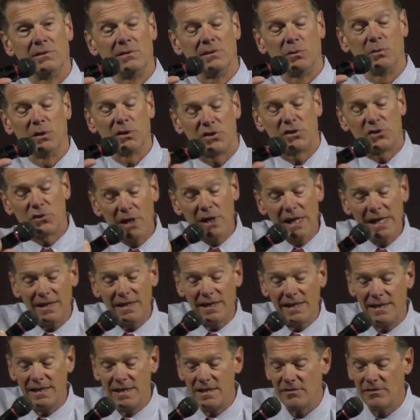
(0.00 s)
We were
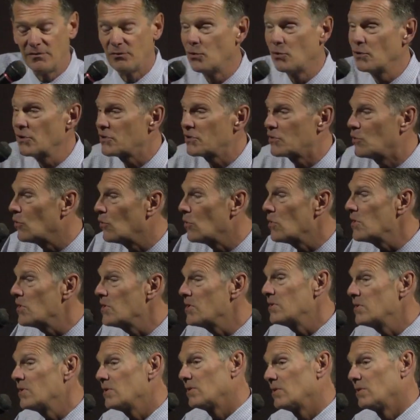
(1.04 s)
trailing in the fourth
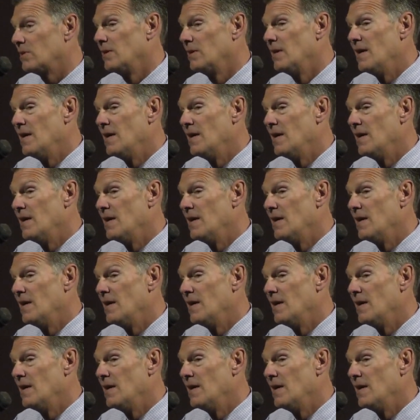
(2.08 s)
quarter.